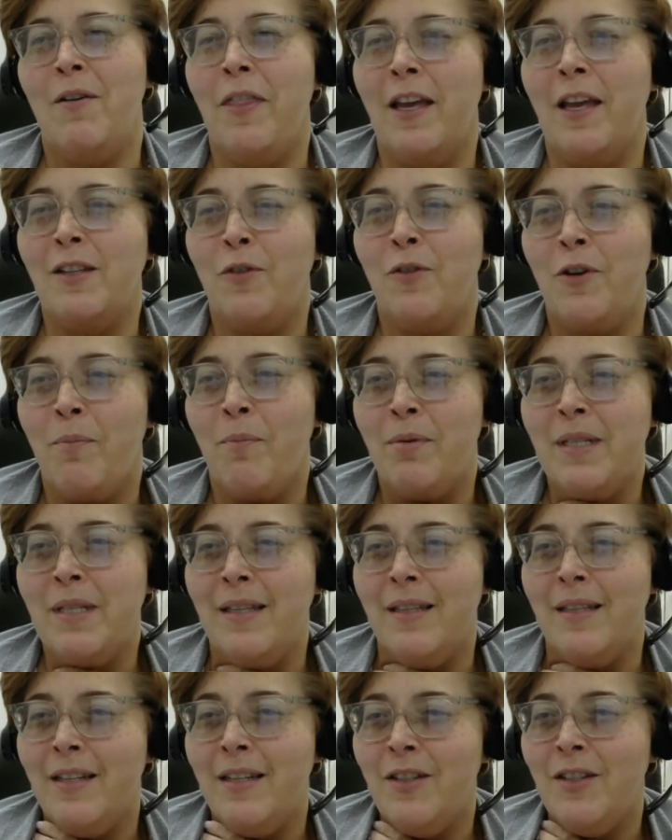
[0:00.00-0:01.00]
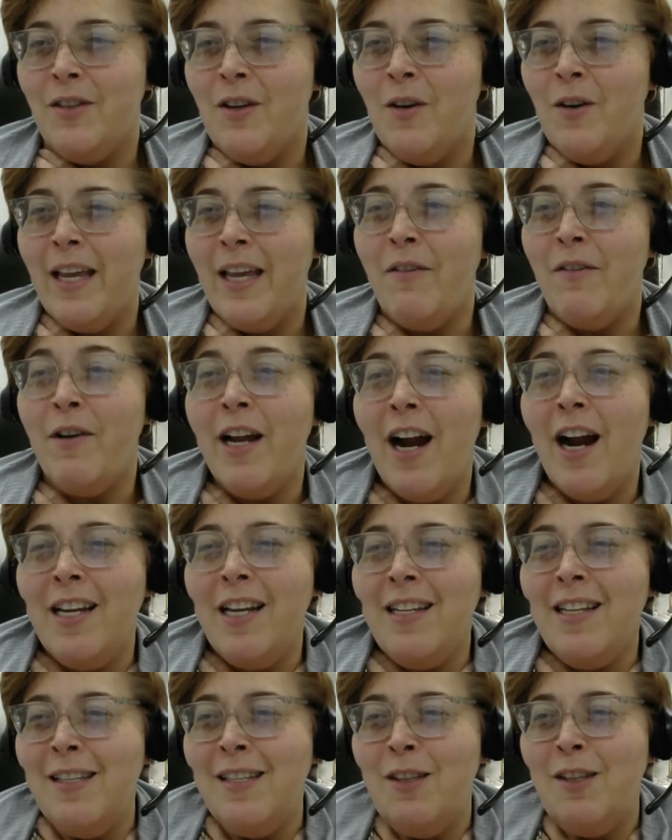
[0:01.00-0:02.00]
thanks for your presentation. Okay,
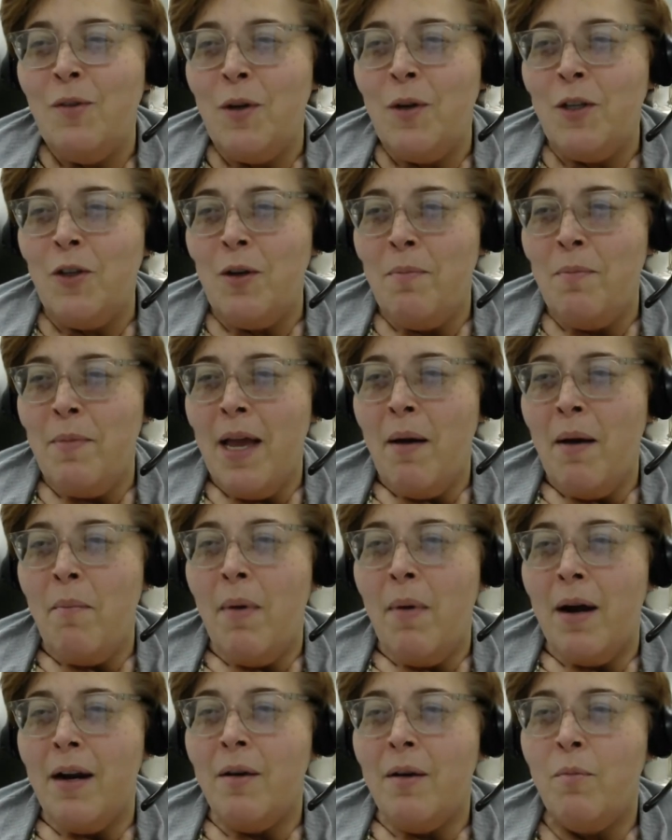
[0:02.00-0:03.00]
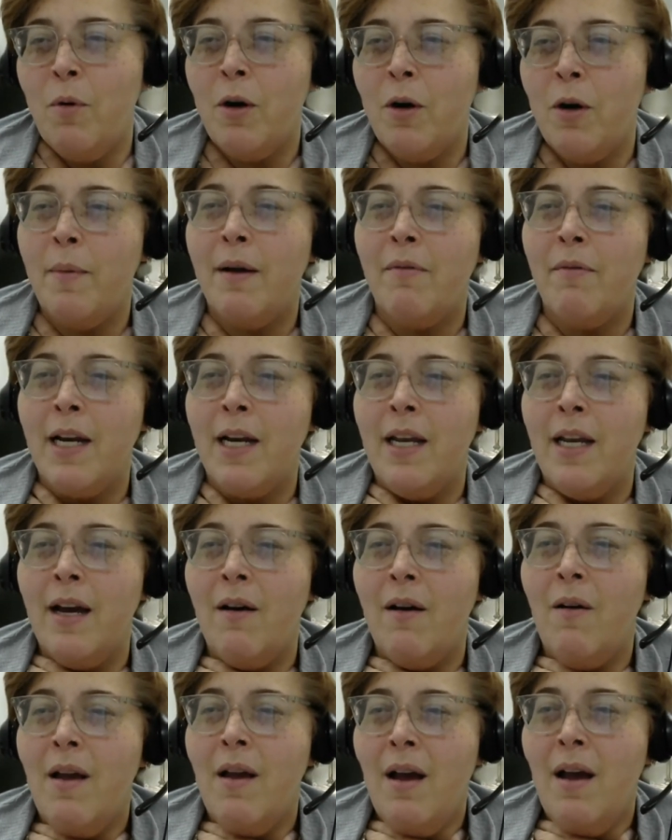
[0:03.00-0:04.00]
regarding the situation in Myanmar, Burma right
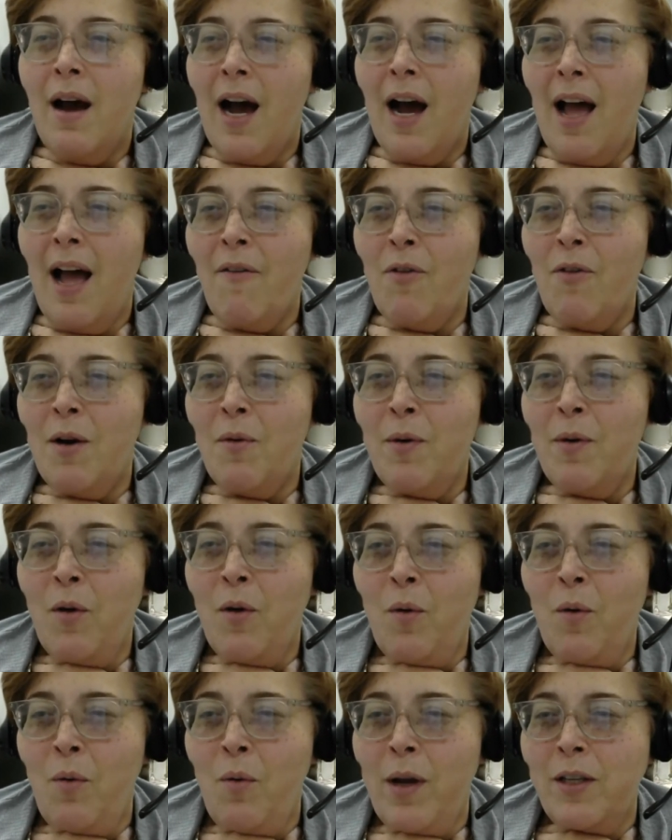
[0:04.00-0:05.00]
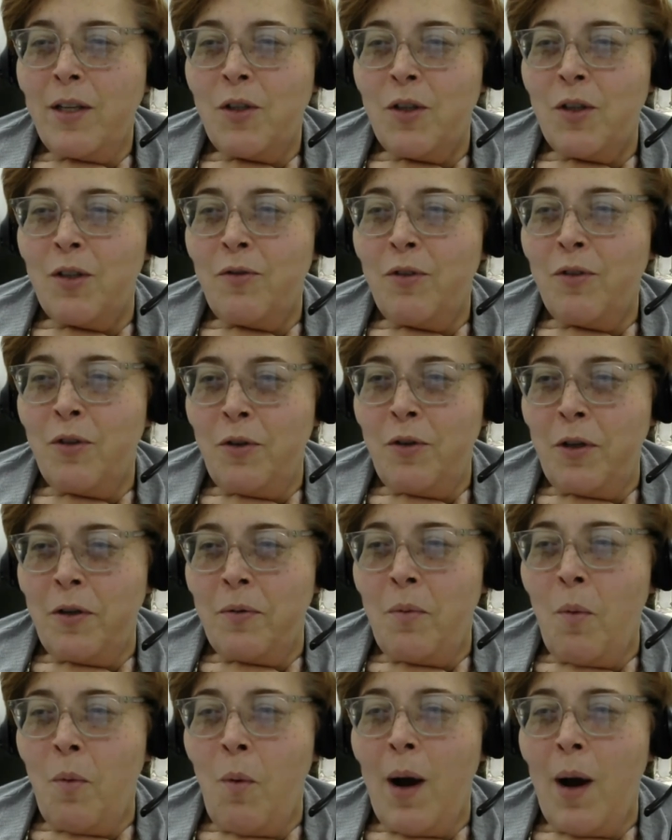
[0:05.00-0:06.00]
now, I have one quick question to
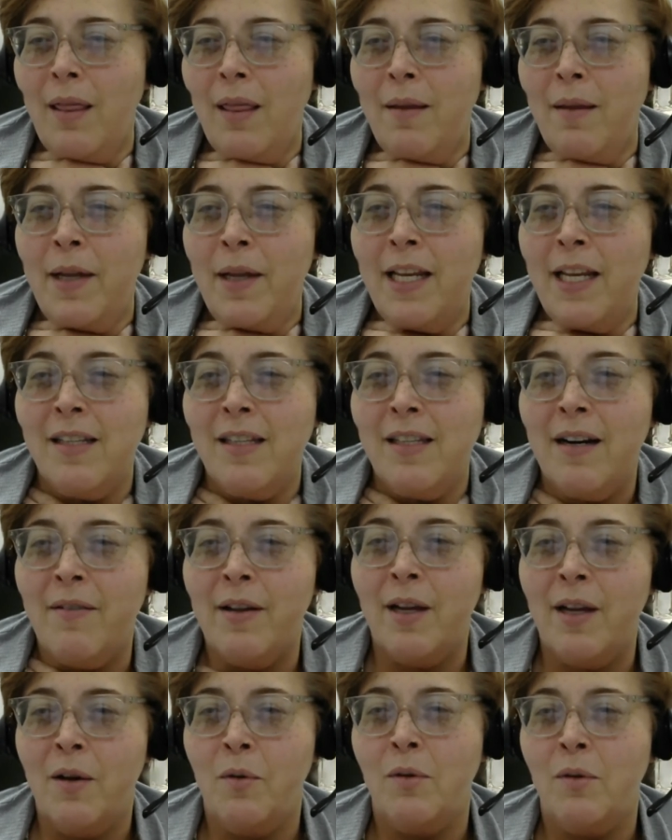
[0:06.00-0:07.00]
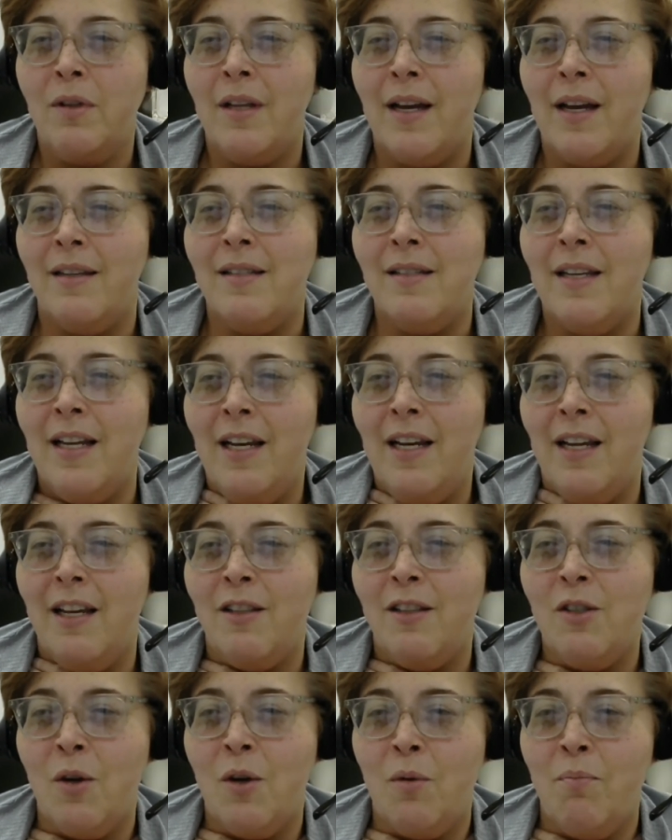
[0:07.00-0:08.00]
you. While the military junta is killing
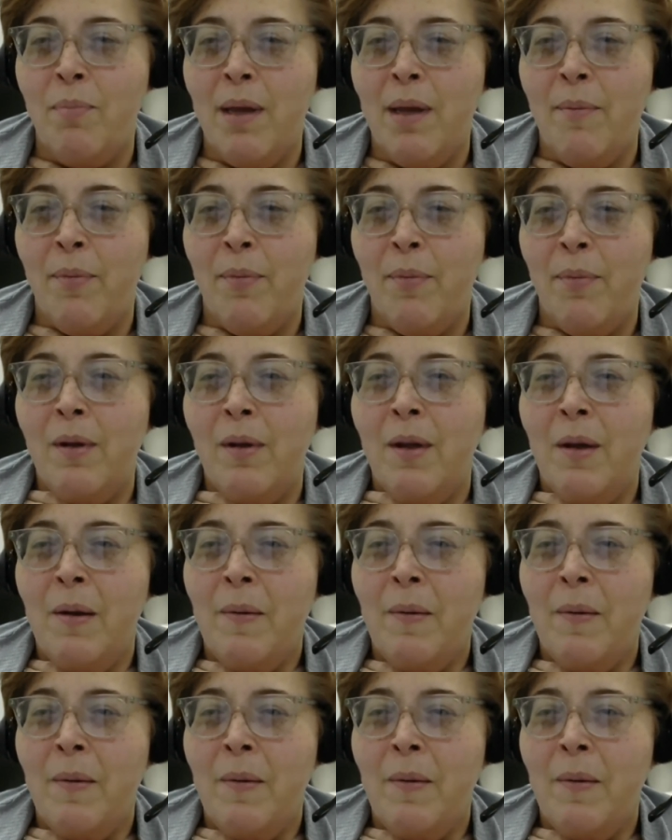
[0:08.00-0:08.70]
its own people,